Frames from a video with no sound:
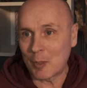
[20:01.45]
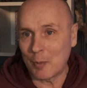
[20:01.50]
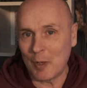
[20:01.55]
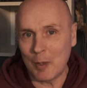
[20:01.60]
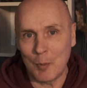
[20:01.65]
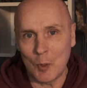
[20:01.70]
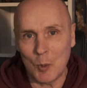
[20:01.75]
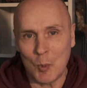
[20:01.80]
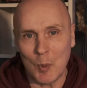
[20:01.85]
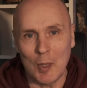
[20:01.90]
to
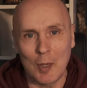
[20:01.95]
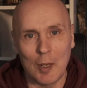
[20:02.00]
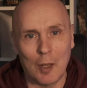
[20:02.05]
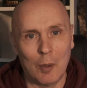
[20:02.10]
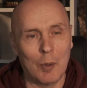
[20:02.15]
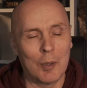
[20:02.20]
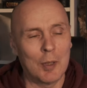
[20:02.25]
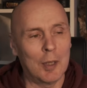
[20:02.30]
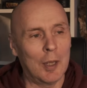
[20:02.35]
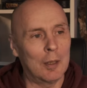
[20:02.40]
me between
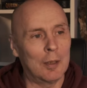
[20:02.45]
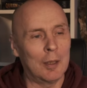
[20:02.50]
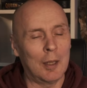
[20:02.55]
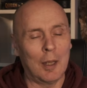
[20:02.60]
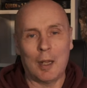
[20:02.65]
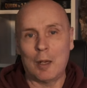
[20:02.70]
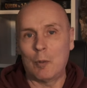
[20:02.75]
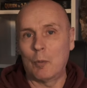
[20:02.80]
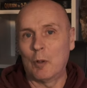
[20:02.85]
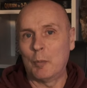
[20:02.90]
now and then,
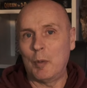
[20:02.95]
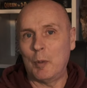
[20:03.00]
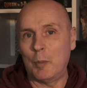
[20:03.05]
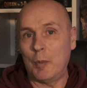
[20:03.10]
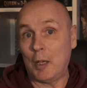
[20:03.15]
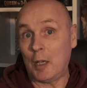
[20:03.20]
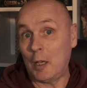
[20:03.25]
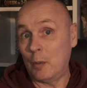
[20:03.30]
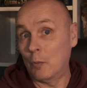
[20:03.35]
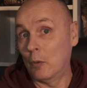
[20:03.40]
I will be
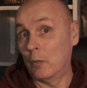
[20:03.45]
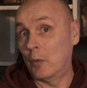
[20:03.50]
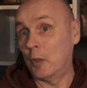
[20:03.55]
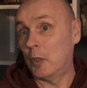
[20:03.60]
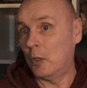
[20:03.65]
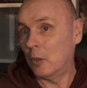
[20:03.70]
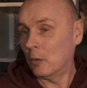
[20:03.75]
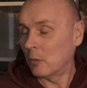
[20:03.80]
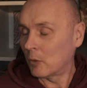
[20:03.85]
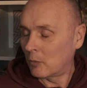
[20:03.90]
making more
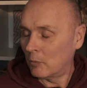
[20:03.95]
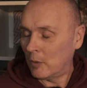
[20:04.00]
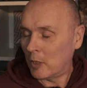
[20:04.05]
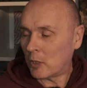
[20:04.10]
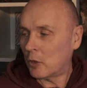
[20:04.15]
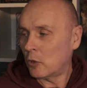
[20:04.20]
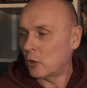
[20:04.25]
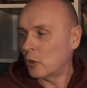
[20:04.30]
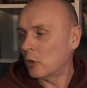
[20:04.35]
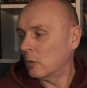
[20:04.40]
videos,
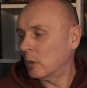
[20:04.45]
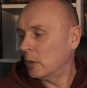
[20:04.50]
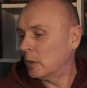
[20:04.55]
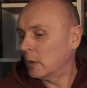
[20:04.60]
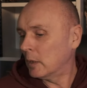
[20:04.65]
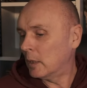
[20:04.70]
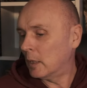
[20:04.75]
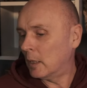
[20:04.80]
rest assured.